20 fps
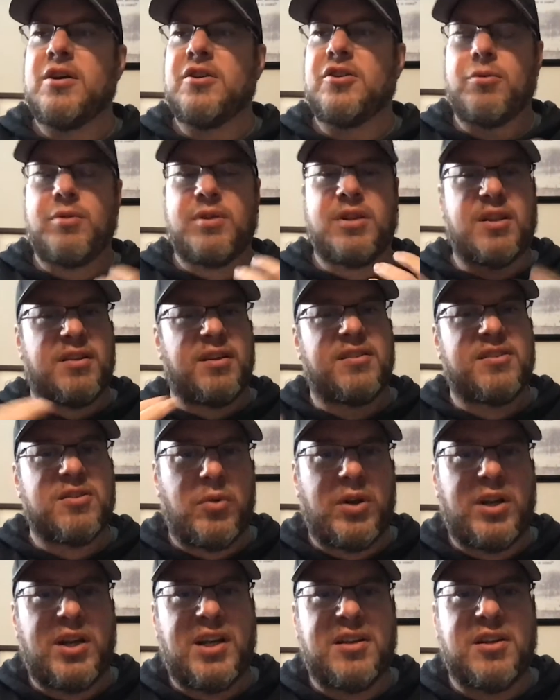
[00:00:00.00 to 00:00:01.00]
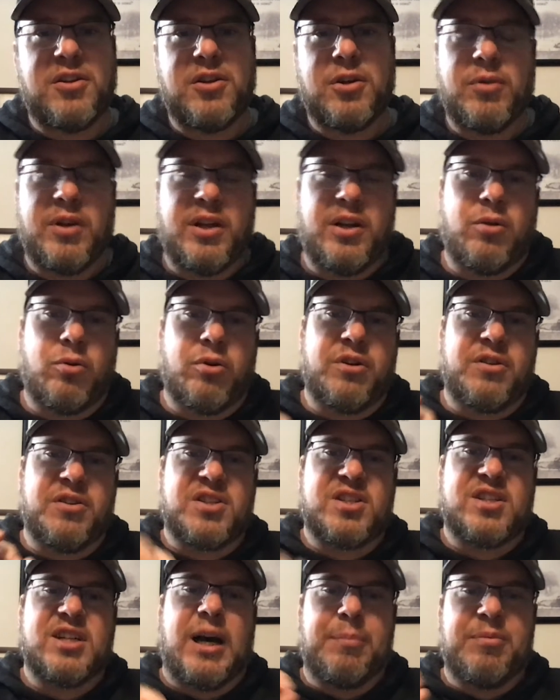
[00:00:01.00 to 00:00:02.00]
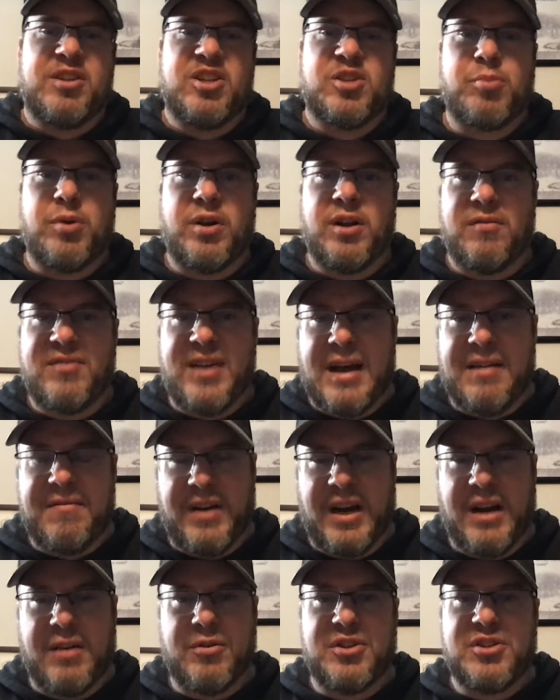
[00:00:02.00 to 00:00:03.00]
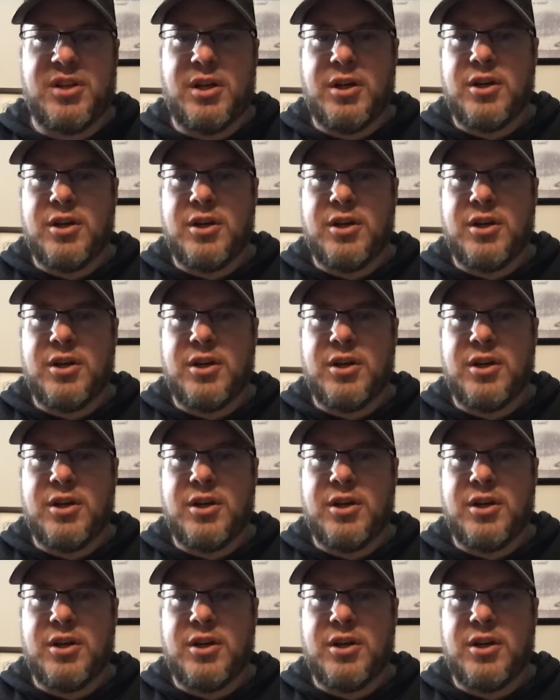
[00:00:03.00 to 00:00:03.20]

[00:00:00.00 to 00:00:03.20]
doing the things that we need to do in order to stop the spread of that virus,